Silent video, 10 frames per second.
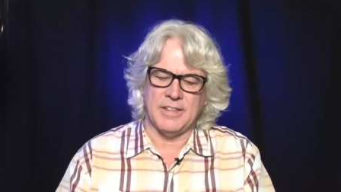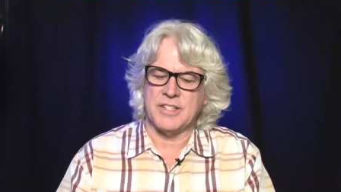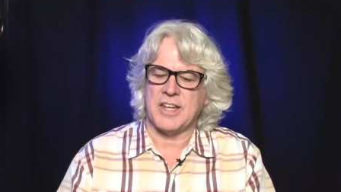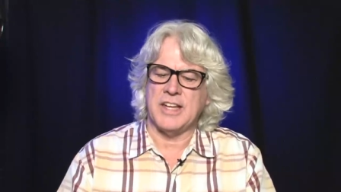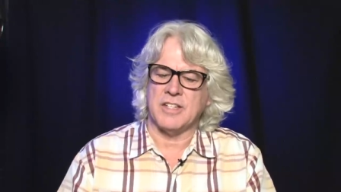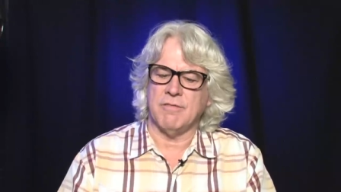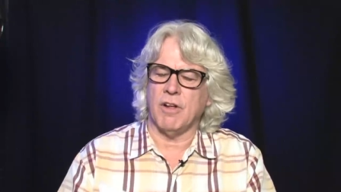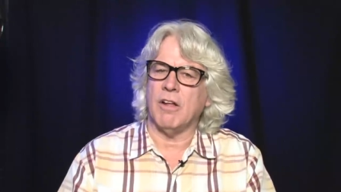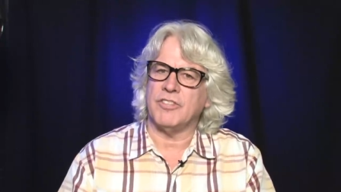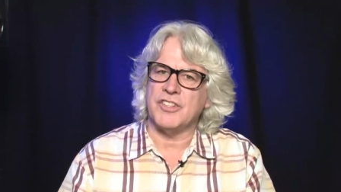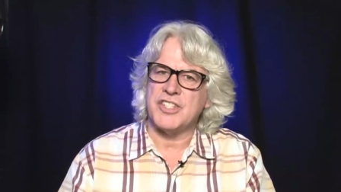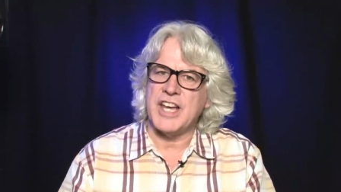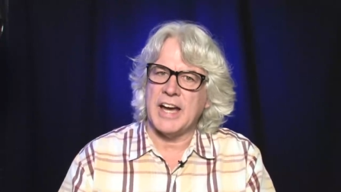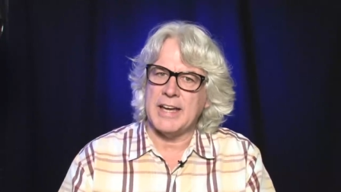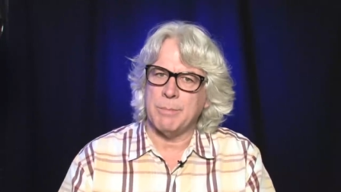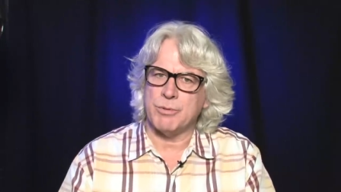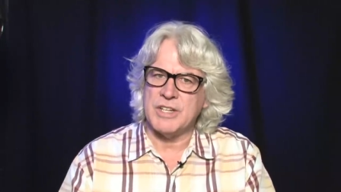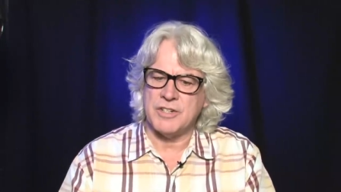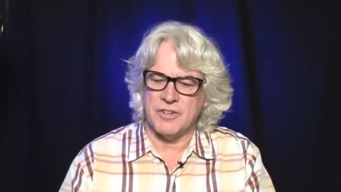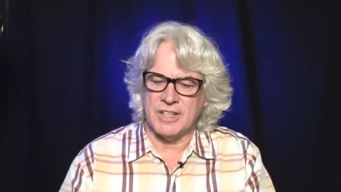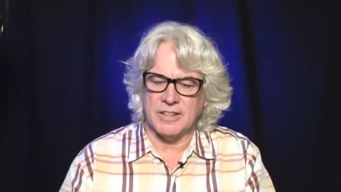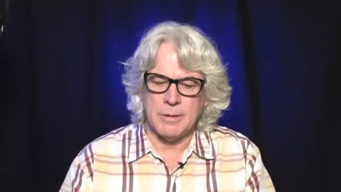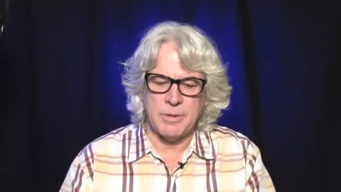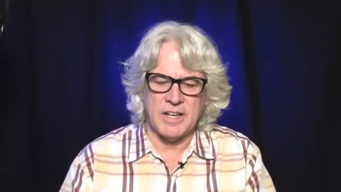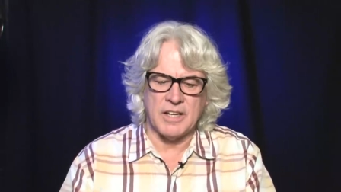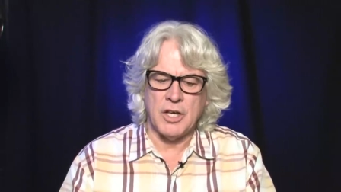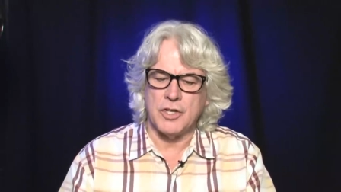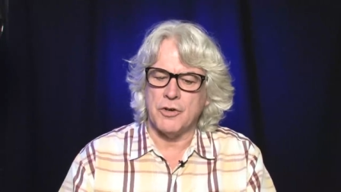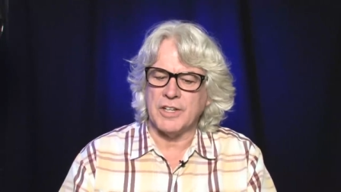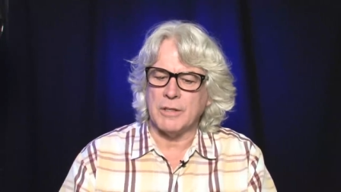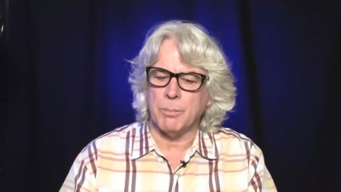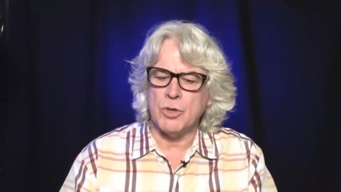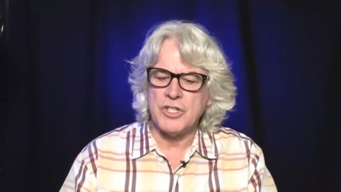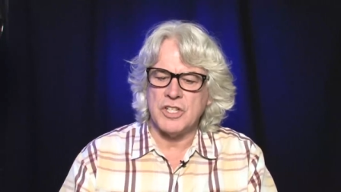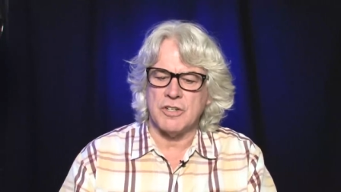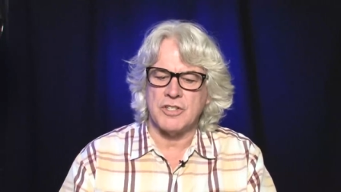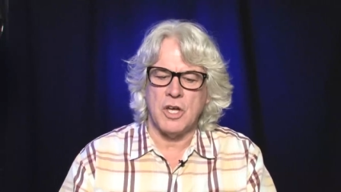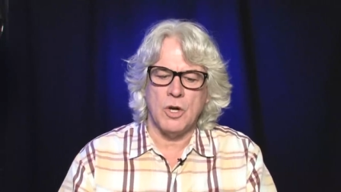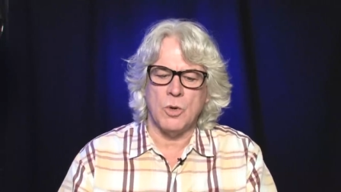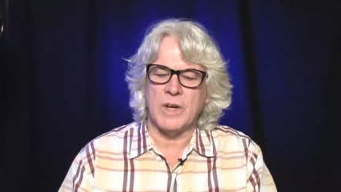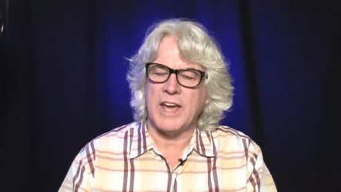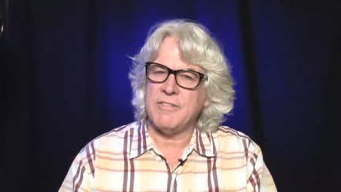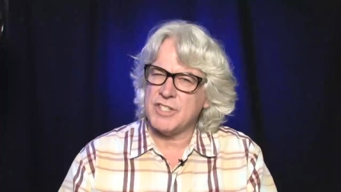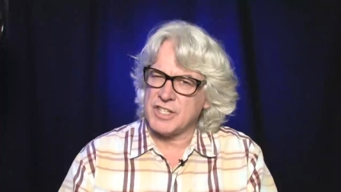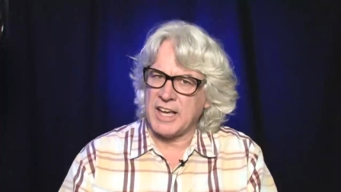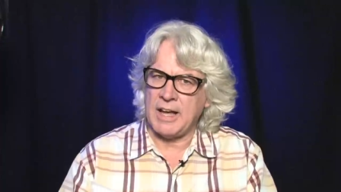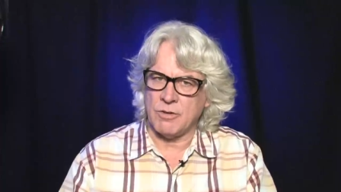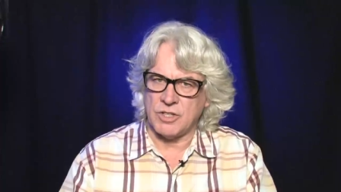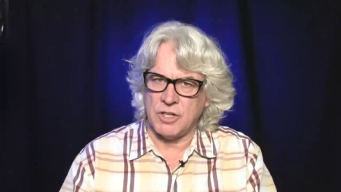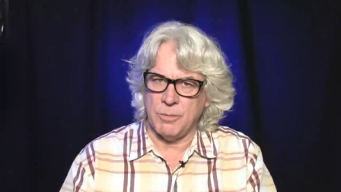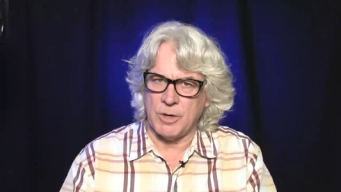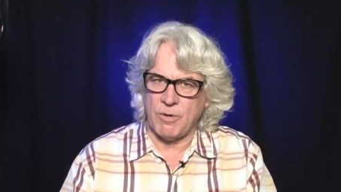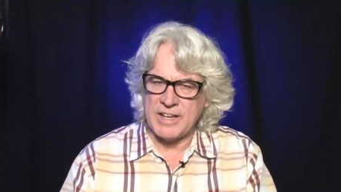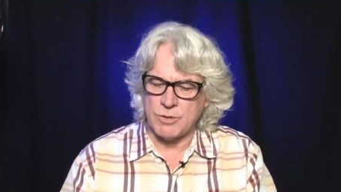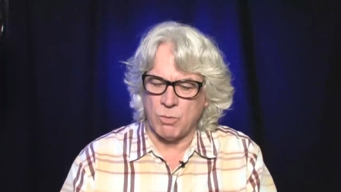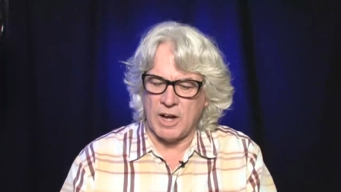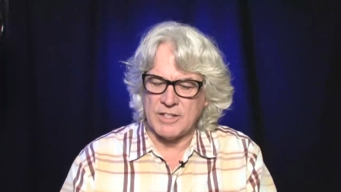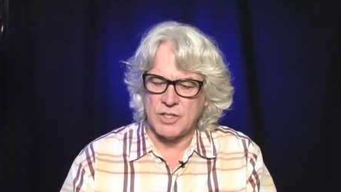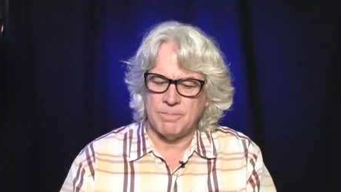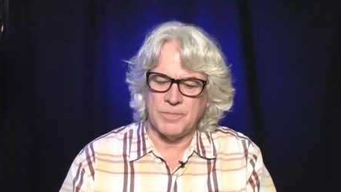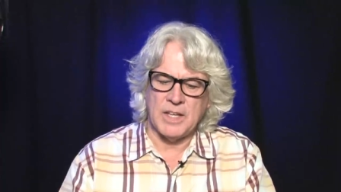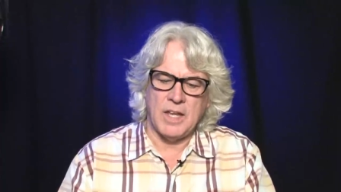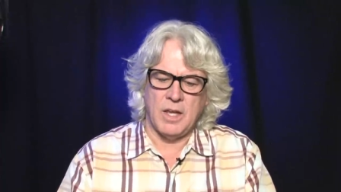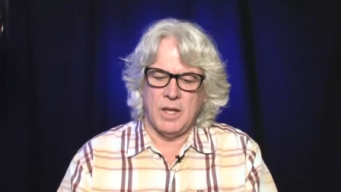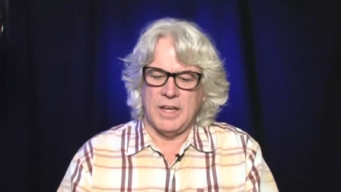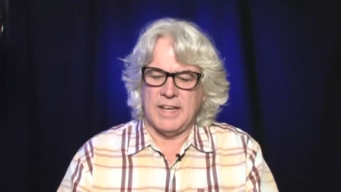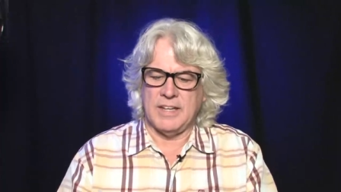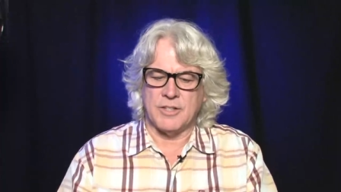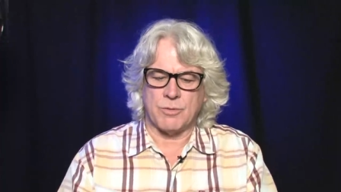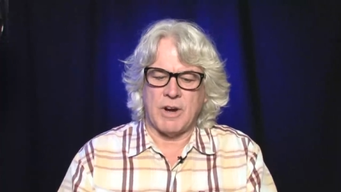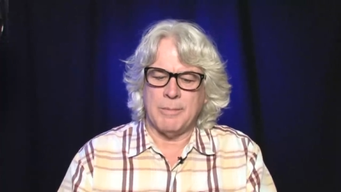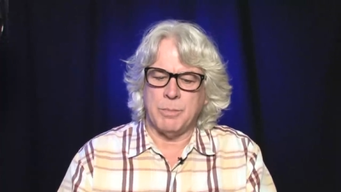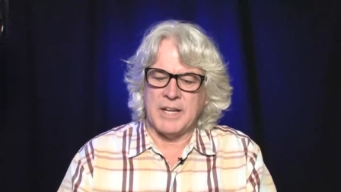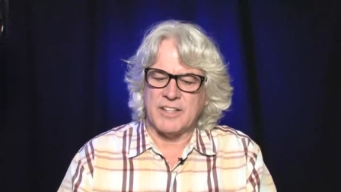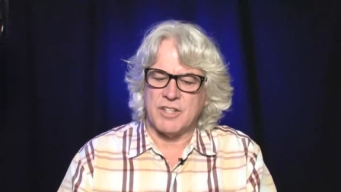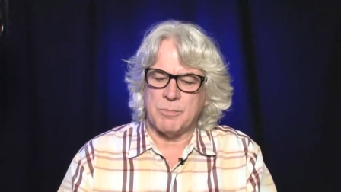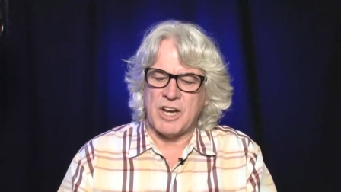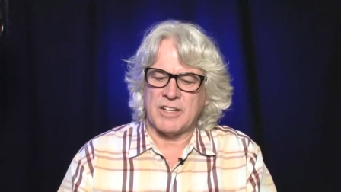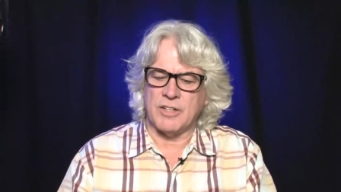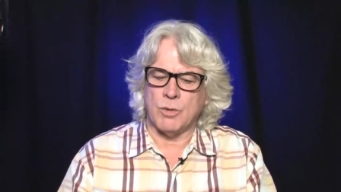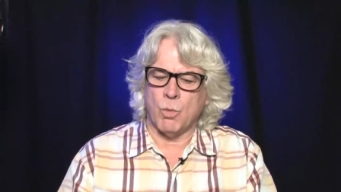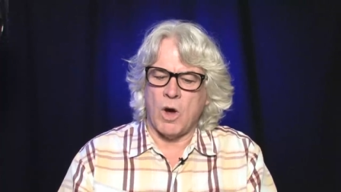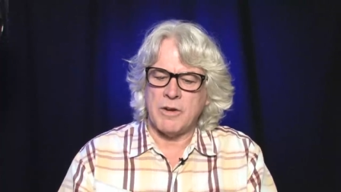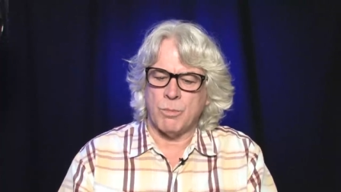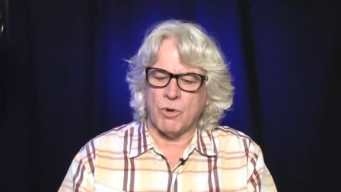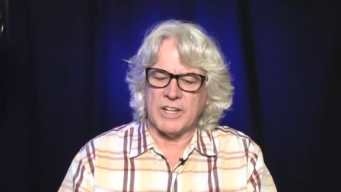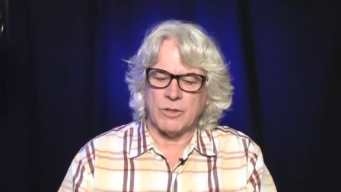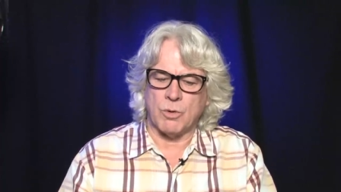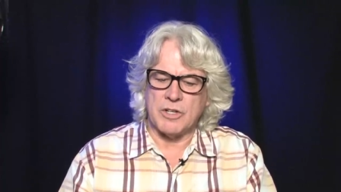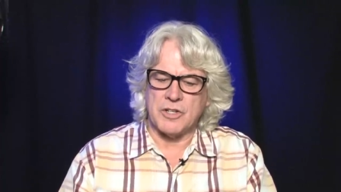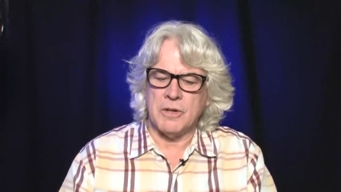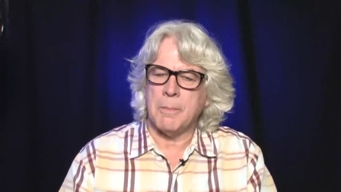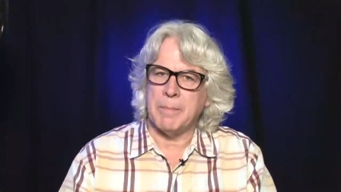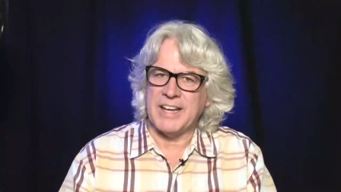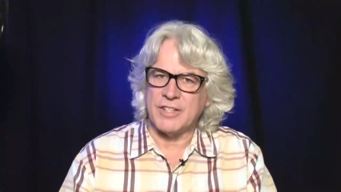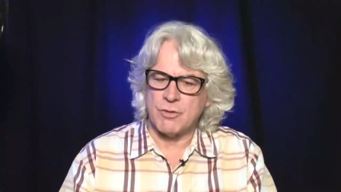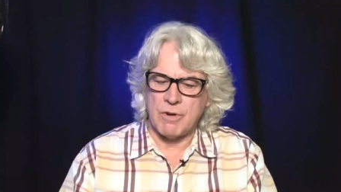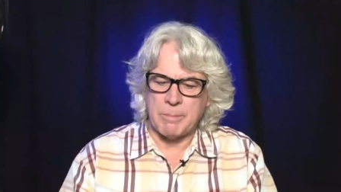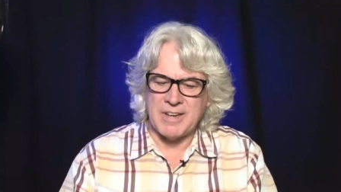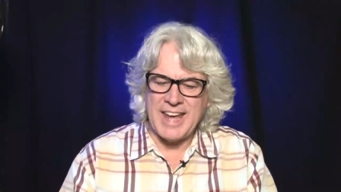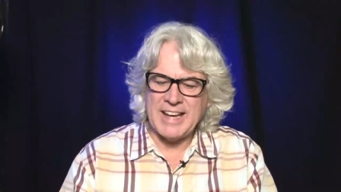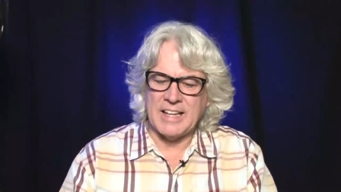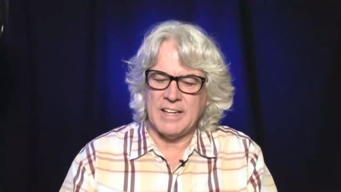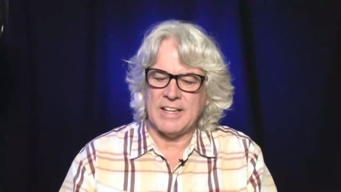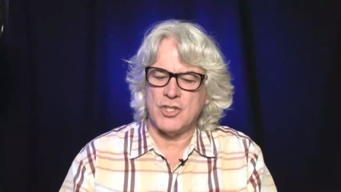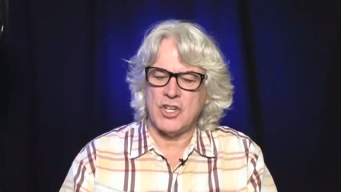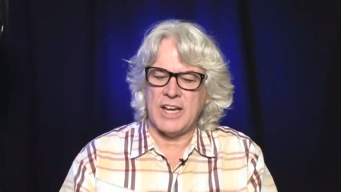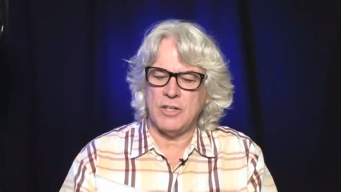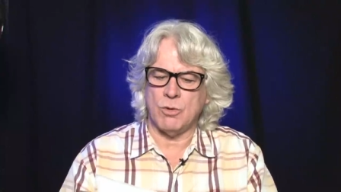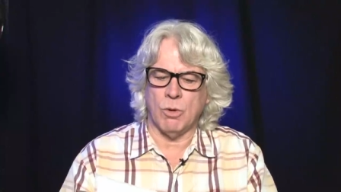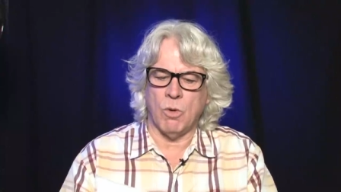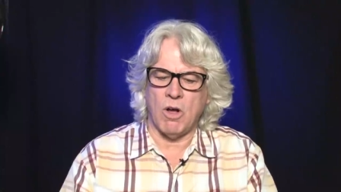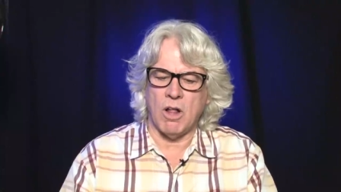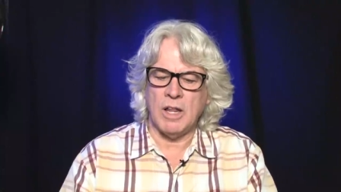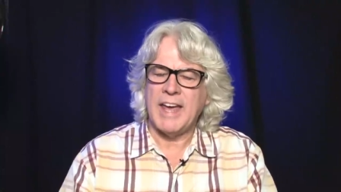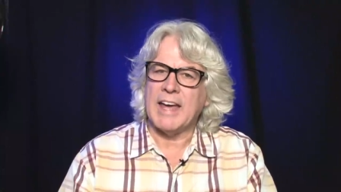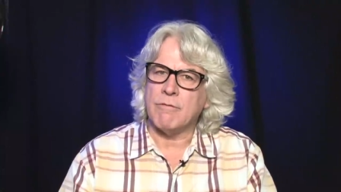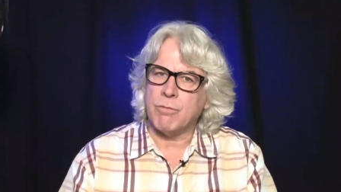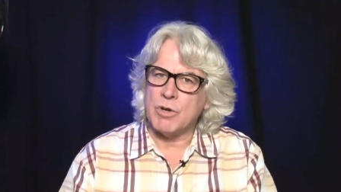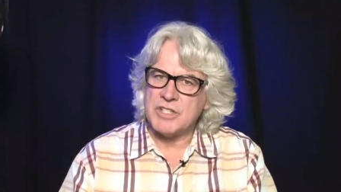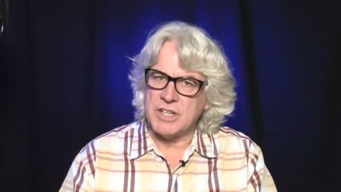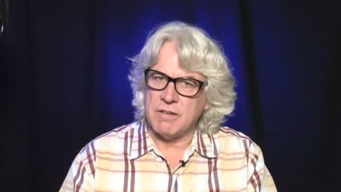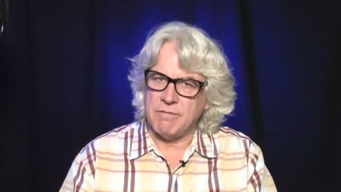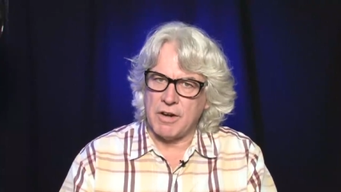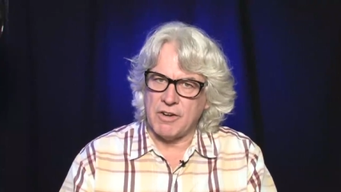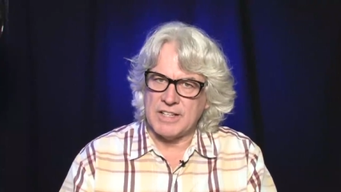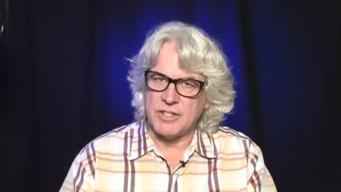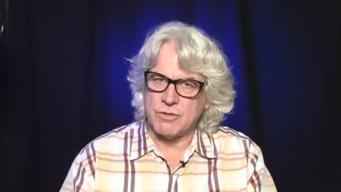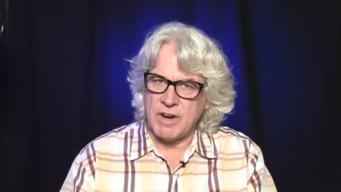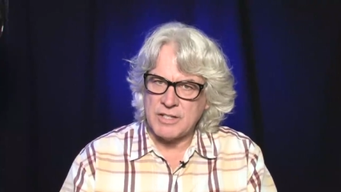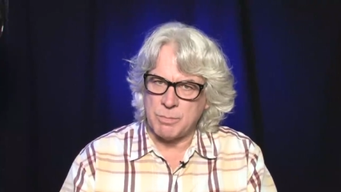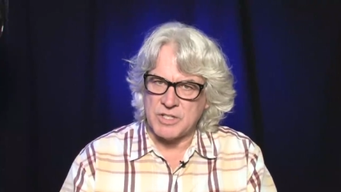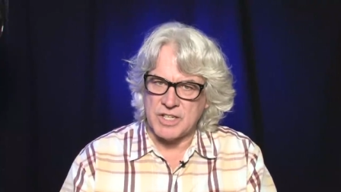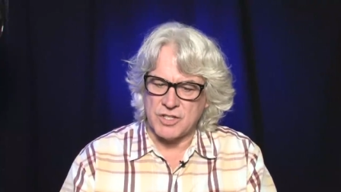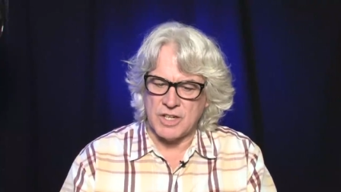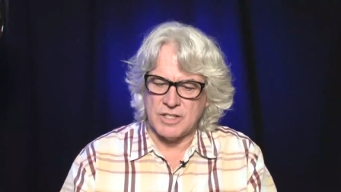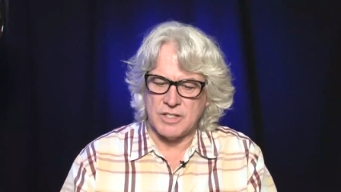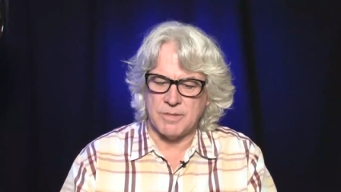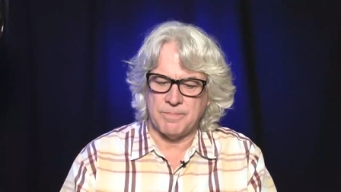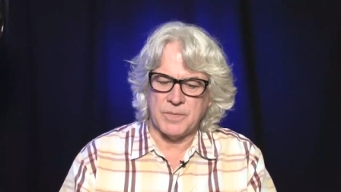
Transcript: This case involves a CIA prisoner in Libya during the Bush years who gave his account to Human Rights Watch. He described being subjected to waterboarding torture, being stripped naked and chained to a wall, and forced into various stress positions.